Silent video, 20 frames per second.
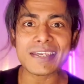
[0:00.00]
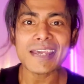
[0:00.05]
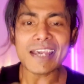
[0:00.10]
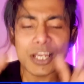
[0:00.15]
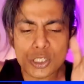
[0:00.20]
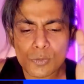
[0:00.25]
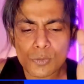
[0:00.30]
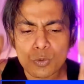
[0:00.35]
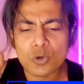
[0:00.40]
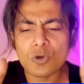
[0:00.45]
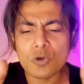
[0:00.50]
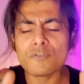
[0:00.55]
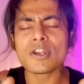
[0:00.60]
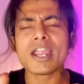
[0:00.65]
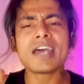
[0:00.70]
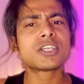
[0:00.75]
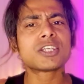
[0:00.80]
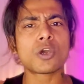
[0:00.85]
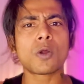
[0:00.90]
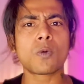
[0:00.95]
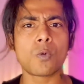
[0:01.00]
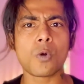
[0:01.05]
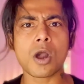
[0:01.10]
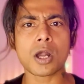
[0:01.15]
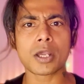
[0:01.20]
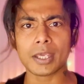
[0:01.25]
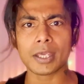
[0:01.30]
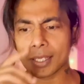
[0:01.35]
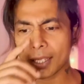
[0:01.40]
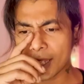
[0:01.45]
So move like you're
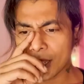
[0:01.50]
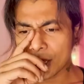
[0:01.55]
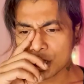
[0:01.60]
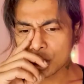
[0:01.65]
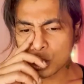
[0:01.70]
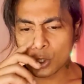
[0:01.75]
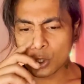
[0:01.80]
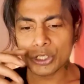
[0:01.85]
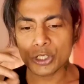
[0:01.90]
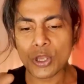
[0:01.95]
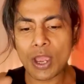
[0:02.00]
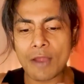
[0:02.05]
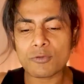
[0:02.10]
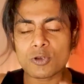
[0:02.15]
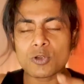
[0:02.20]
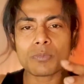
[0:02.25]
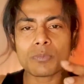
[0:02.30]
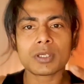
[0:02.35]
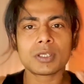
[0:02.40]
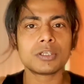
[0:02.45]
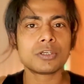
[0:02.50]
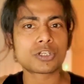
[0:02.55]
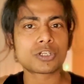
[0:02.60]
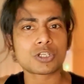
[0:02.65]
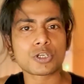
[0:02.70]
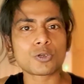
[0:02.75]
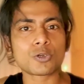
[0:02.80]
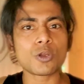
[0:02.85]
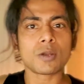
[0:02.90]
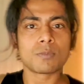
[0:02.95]
walking. So you should
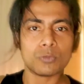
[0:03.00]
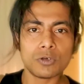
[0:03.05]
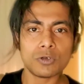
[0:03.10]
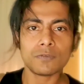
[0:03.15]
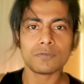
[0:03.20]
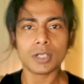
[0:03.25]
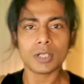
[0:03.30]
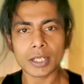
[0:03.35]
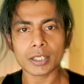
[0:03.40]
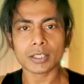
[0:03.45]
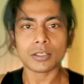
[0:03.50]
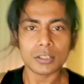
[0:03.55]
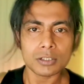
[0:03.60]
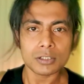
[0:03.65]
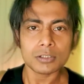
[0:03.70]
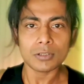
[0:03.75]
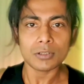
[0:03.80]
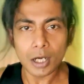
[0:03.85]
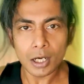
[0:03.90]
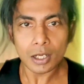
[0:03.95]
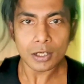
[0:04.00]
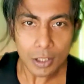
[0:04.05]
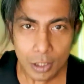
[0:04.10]
not move like you are a